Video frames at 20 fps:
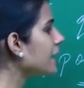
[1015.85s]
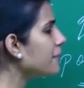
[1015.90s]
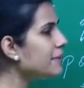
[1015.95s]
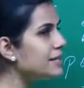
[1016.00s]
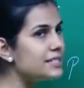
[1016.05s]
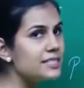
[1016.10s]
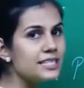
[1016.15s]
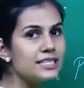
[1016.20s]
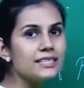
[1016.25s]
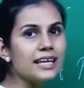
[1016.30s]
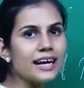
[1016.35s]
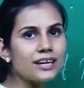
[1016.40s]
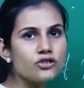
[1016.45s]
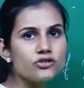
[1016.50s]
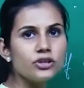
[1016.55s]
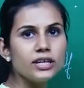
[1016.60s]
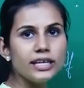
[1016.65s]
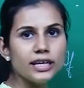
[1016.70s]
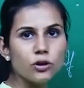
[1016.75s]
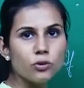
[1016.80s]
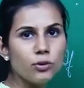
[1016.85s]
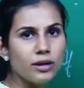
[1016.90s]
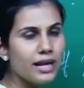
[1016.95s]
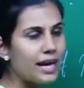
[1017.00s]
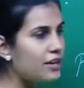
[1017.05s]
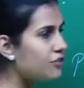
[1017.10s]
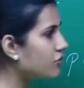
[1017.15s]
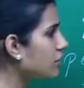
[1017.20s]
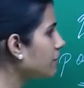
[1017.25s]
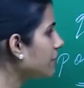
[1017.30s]
ABC is actually
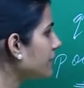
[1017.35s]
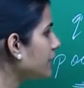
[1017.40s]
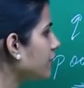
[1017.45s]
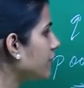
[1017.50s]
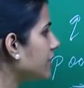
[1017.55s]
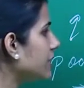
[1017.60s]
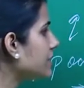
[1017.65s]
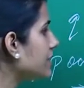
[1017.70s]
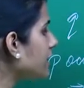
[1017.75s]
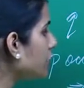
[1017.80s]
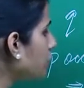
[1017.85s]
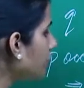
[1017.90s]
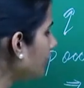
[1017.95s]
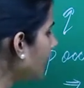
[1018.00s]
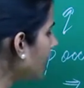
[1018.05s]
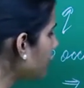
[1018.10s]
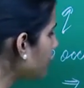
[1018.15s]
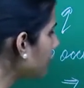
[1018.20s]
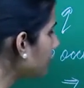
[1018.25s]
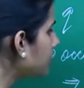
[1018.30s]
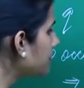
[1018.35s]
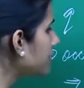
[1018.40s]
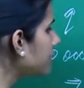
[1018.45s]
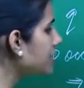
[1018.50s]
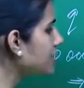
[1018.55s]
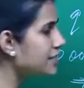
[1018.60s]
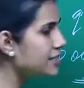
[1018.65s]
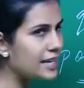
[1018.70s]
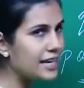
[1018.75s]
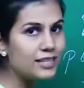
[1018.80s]
equilateral, but if it is equilateral, it
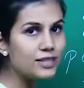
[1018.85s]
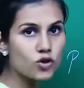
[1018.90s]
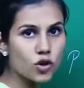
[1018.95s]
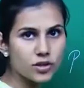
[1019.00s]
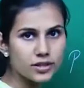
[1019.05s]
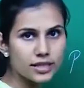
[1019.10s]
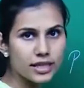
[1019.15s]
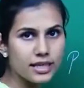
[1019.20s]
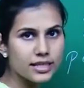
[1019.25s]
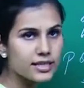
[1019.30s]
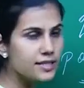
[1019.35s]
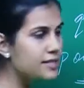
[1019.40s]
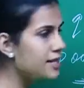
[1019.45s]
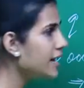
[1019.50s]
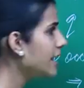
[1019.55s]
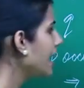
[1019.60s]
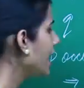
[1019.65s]
means it is isosceles